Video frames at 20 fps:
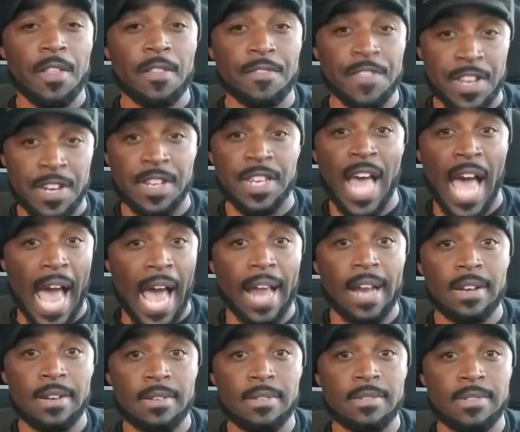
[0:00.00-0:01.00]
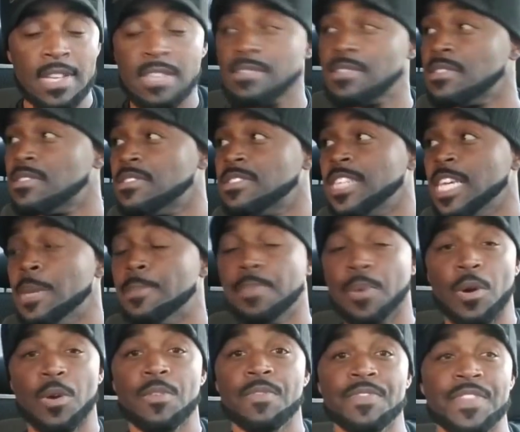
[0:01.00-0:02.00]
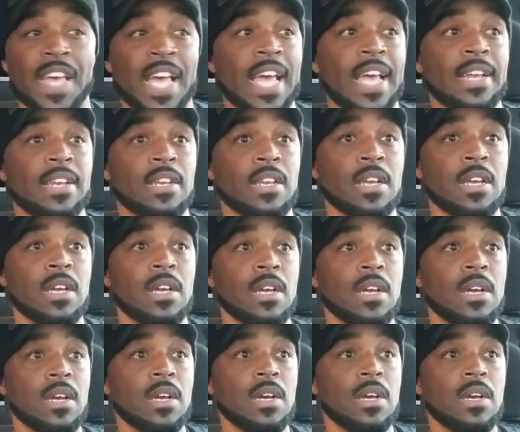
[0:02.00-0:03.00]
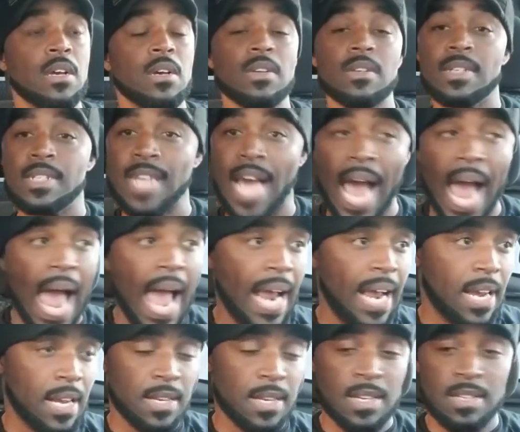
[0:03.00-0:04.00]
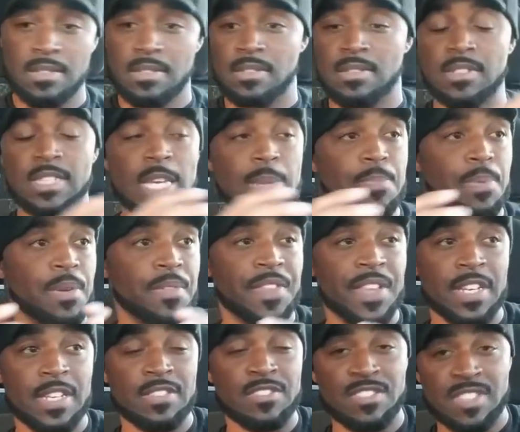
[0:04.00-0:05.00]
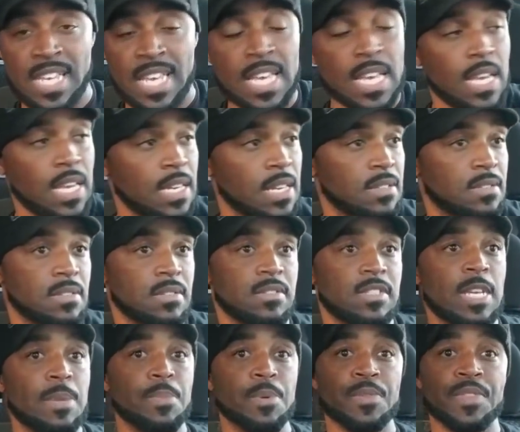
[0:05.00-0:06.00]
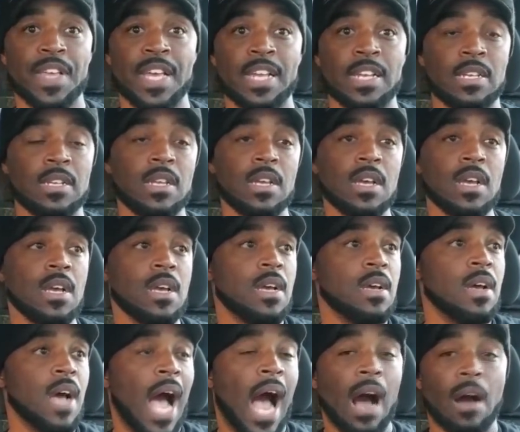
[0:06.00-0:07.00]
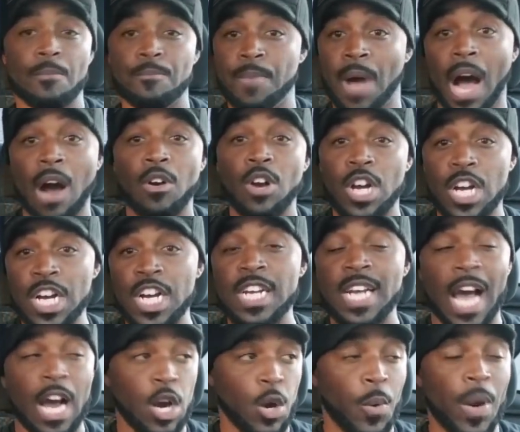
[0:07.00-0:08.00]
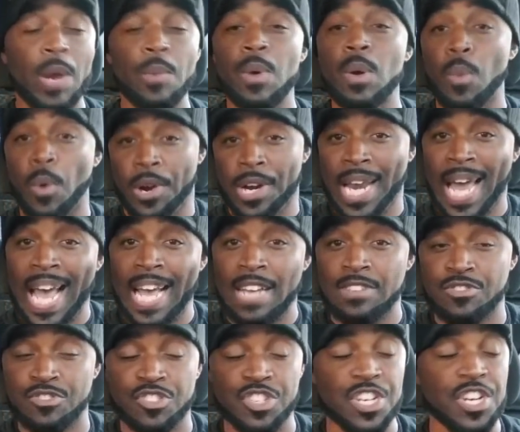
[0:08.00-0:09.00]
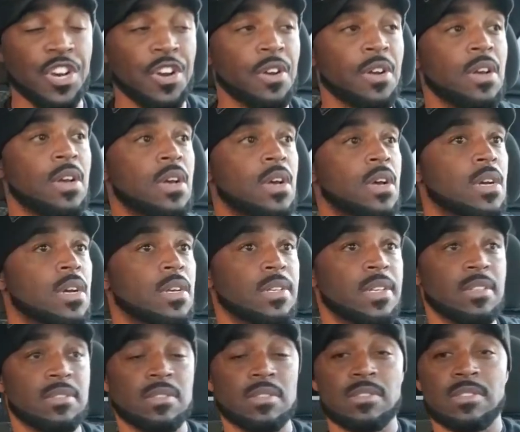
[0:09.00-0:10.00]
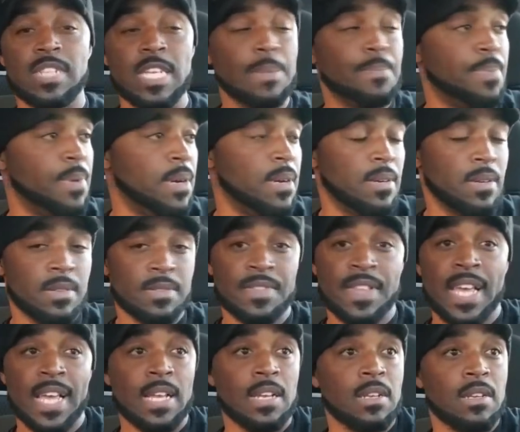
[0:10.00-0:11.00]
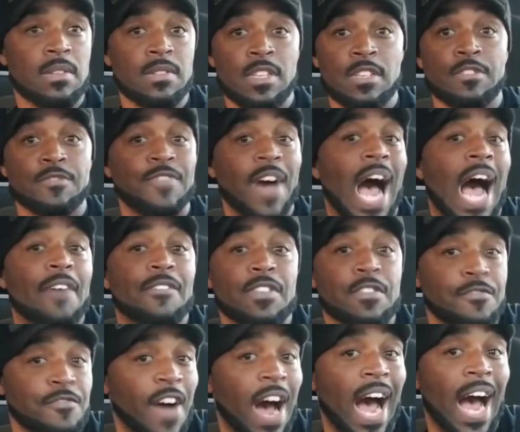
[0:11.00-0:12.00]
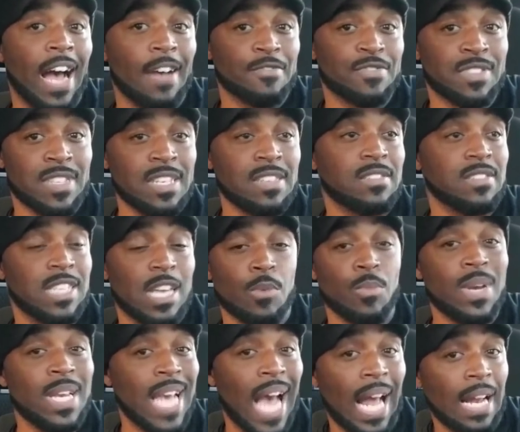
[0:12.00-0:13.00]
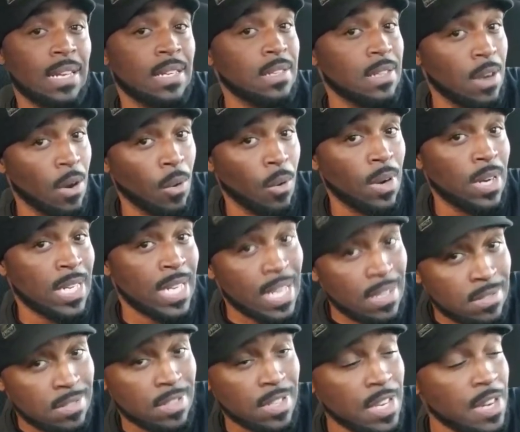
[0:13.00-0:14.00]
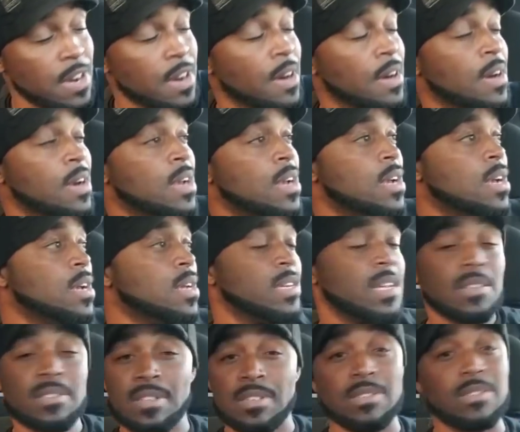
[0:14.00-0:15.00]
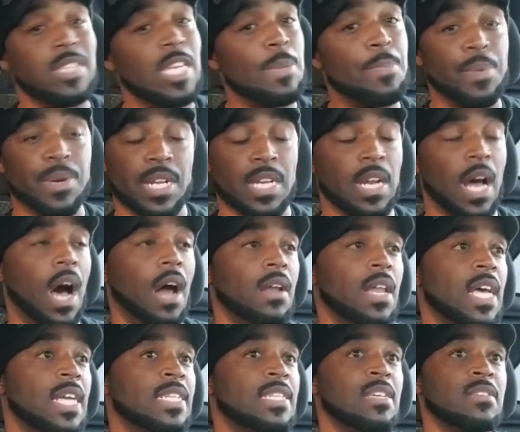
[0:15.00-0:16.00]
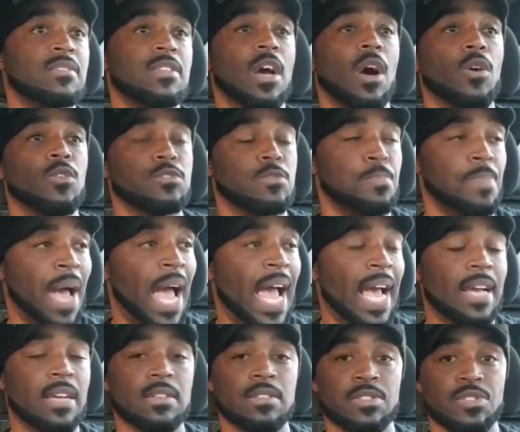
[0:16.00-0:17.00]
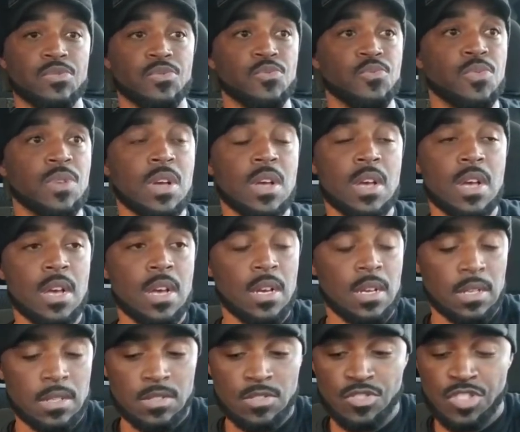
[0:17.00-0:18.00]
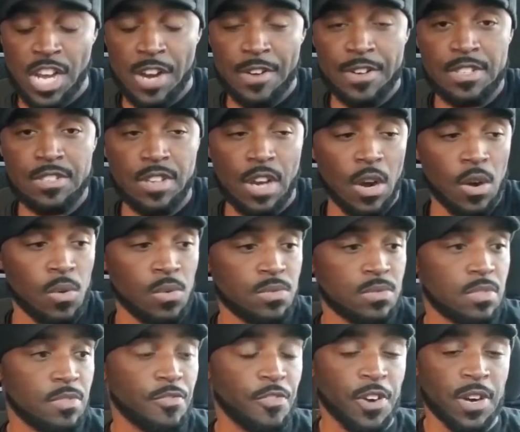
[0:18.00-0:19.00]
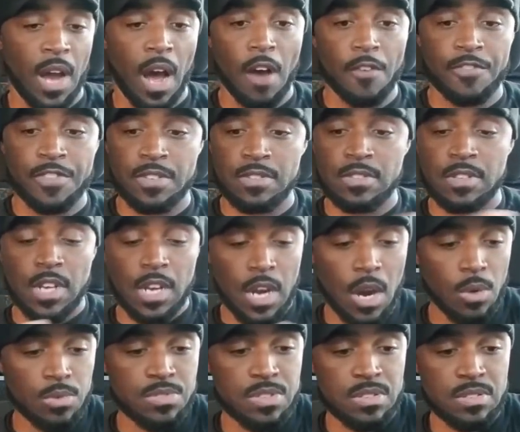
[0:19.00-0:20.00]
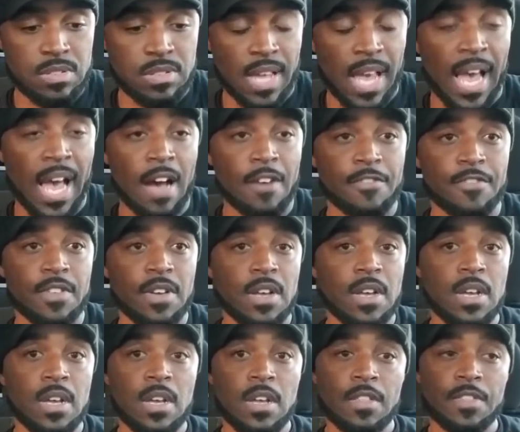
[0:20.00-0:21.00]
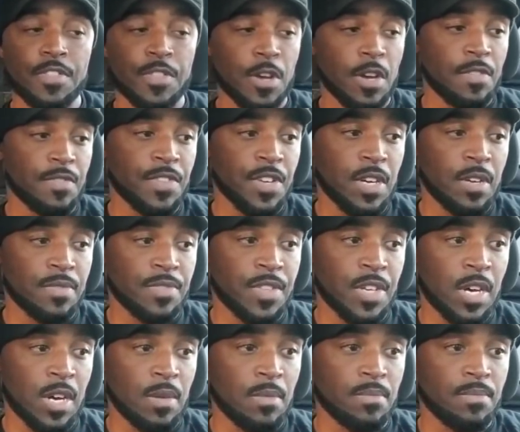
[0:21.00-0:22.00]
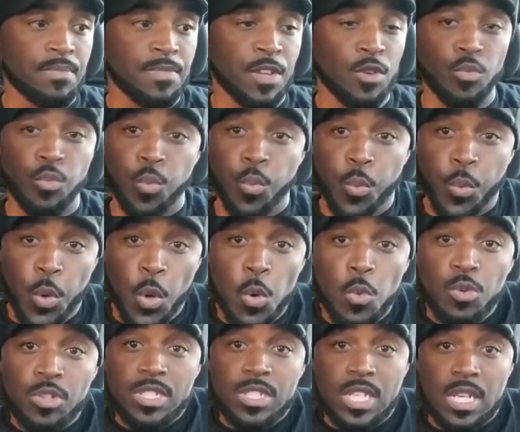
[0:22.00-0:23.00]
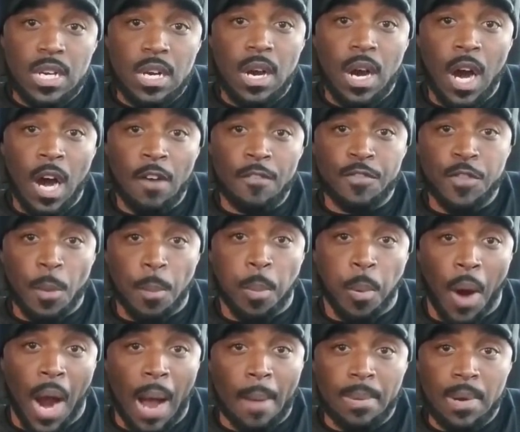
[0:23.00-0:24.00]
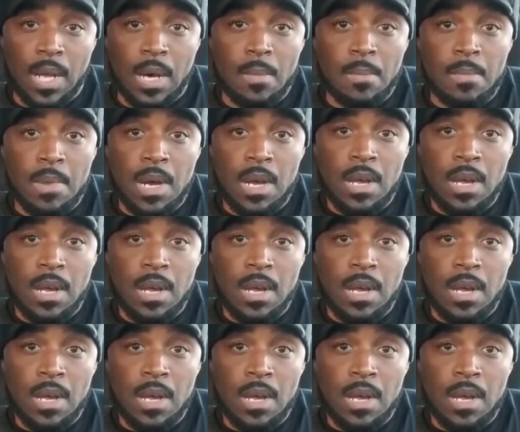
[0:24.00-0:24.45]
than that. This is deeper than Dak. This is deeper than Zeke. This is deeper than how good, how great we were last year. This is deeper than this 5-5 season that we got going this year. This is deeper than all that. This goes back to Jerry Jones, front office, coaching staff. The root of the problem.